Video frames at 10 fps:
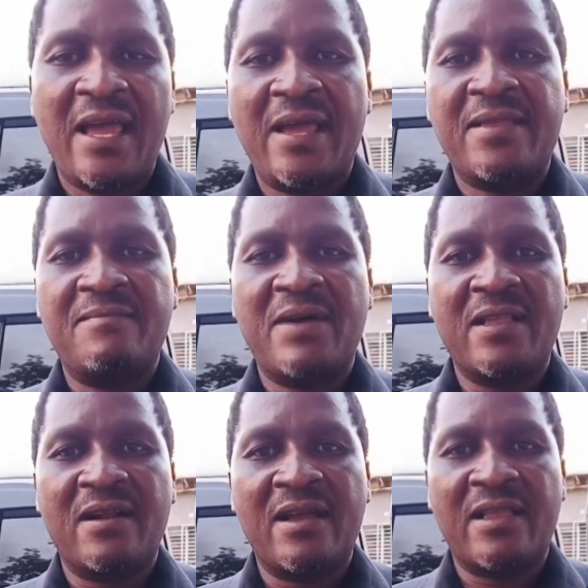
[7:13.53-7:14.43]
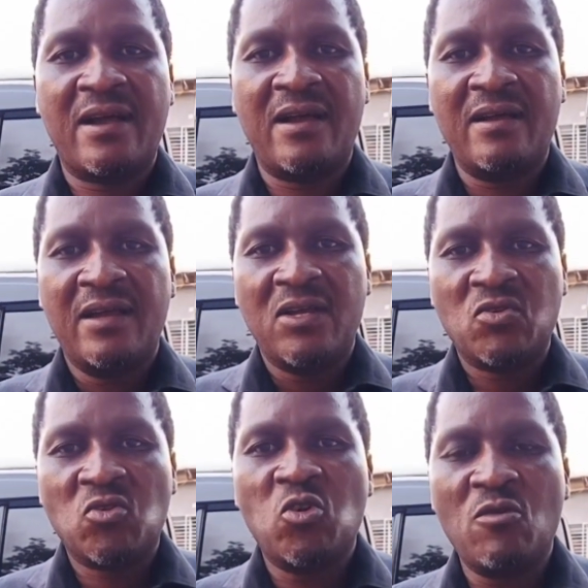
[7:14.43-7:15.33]
a demand letter
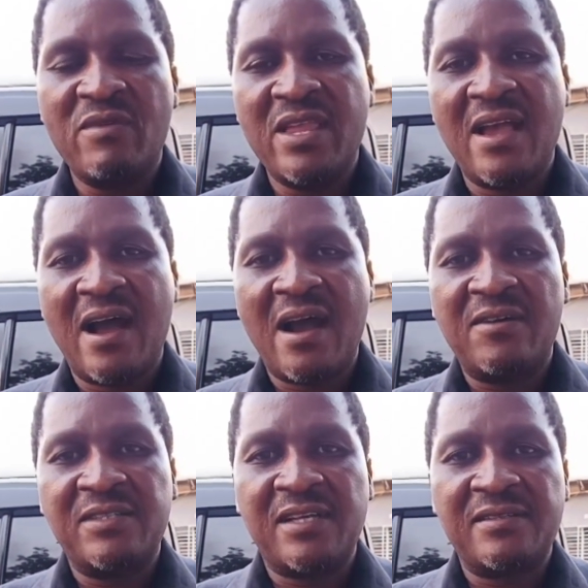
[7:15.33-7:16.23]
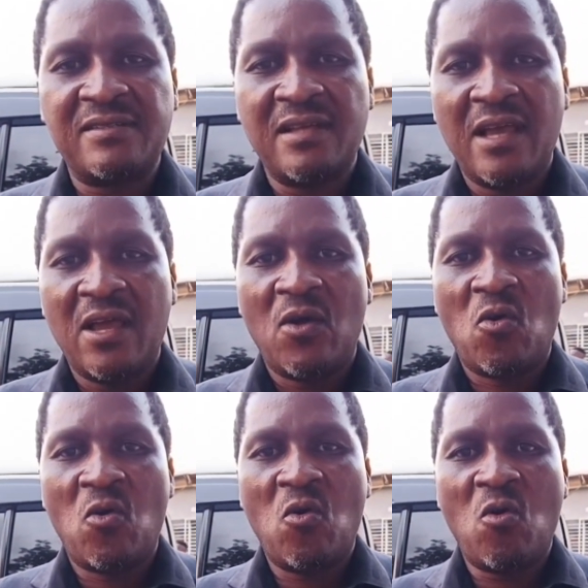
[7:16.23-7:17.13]
to 2 media houses
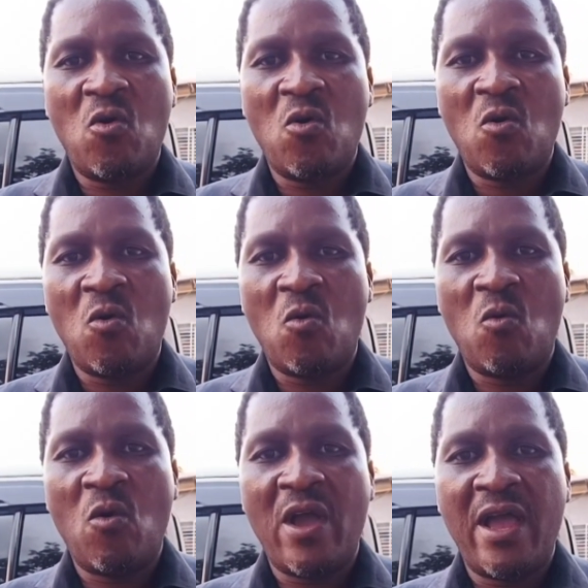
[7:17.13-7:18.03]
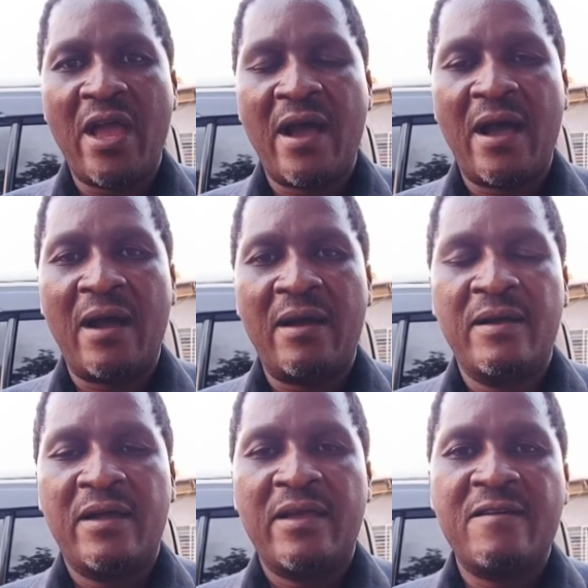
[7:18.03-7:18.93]
who were
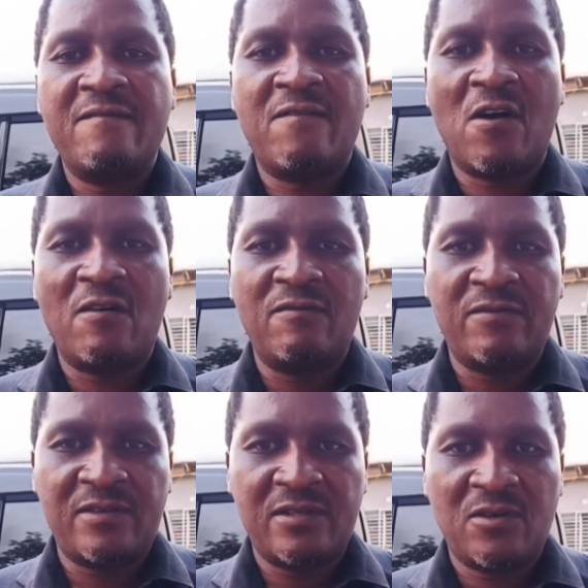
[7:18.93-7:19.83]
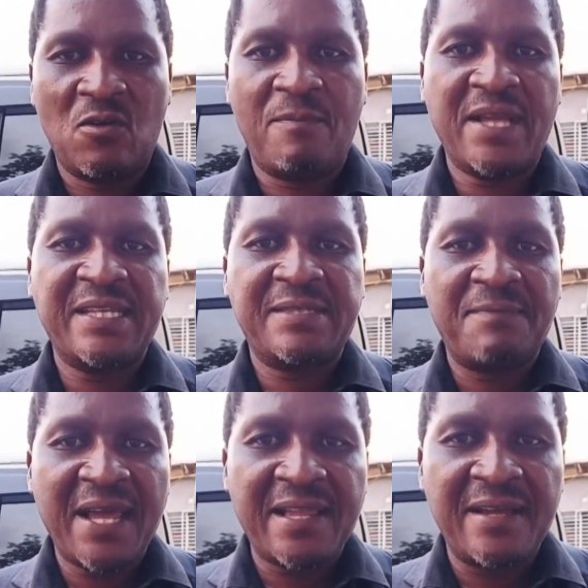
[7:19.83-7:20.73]
involved, who
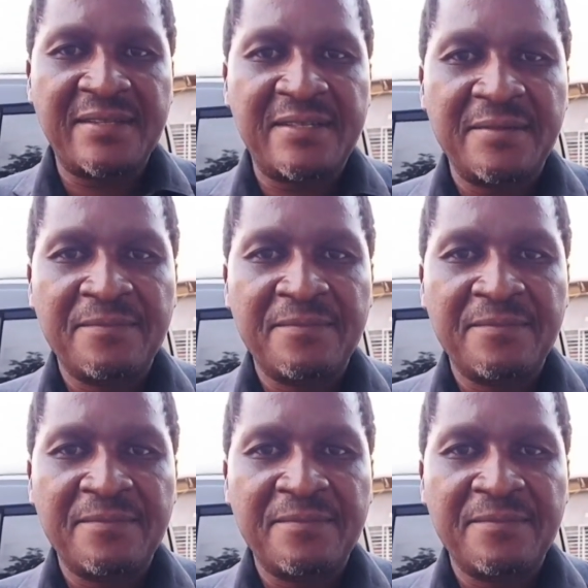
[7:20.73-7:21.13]
participated